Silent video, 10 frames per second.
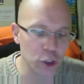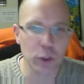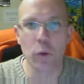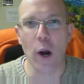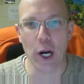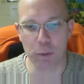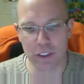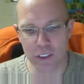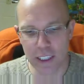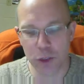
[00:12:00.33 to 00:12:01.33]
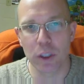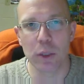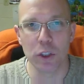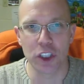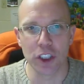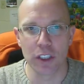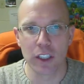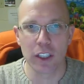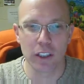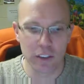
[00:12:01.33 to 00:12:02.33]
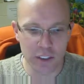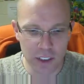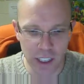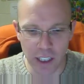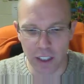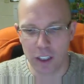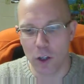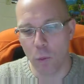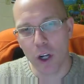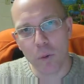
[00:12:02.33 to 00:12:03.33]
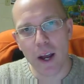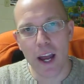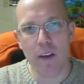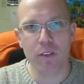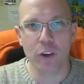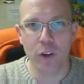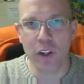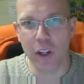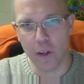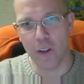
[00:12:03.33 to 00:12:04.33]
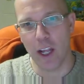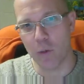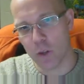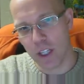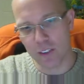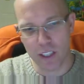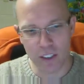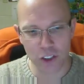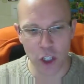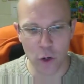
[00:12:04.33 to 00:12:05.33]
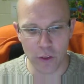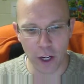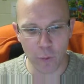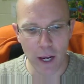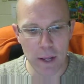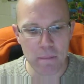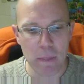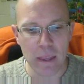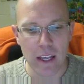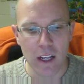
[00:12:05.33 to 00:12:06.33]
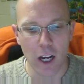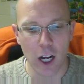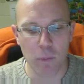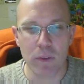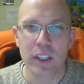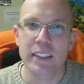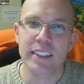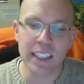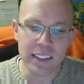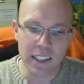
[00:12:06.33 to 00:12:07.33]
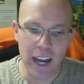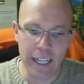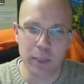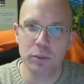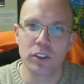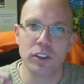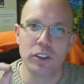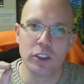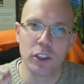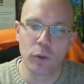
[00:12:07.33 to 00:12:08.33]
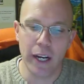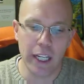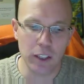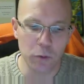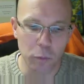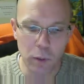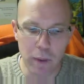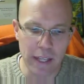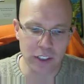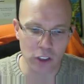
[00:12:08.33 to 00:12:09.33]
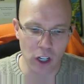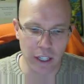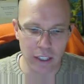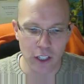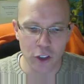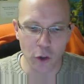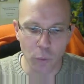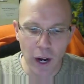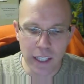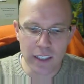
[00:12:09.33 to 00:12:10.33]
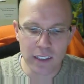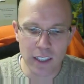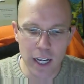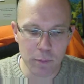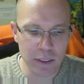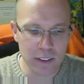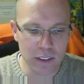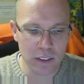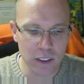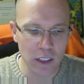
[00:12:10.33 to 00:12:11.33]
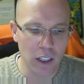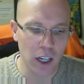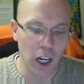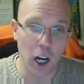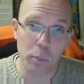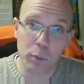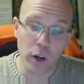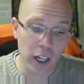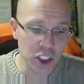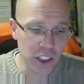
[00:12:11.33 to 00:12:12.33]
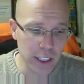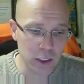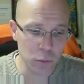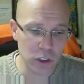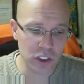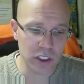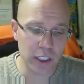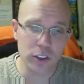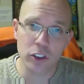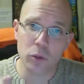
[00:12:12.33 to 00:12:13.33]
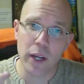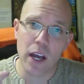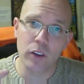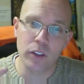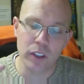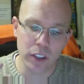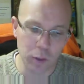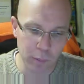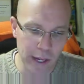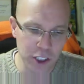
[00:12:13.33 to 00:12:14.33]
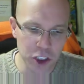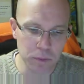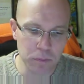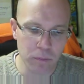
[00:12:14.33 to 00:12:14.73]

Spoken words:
requirements, because that's really what you're seeking. What do I have to do to get an A? Well, let's go there, right? 6 items grading will be based on your writing assignments, a project which centers around compassion,